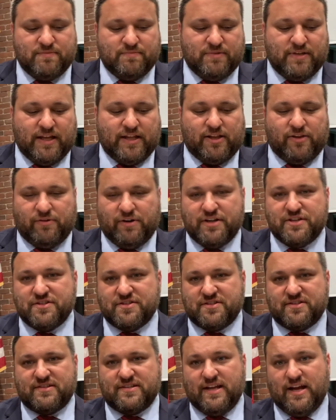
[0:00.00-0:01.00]

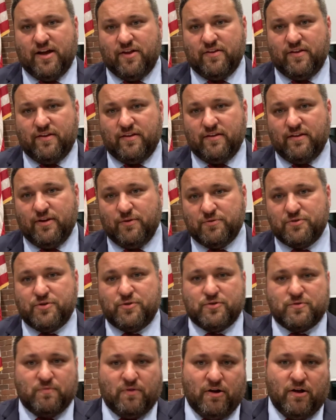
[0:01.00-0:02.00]
declarations just now that it was too
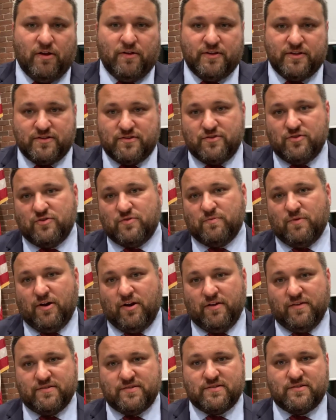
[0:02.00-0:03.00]
small and this is too small
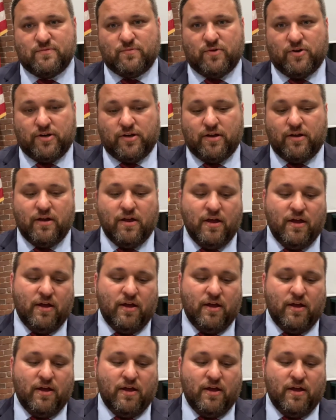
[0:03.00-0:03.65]
and this isn't working.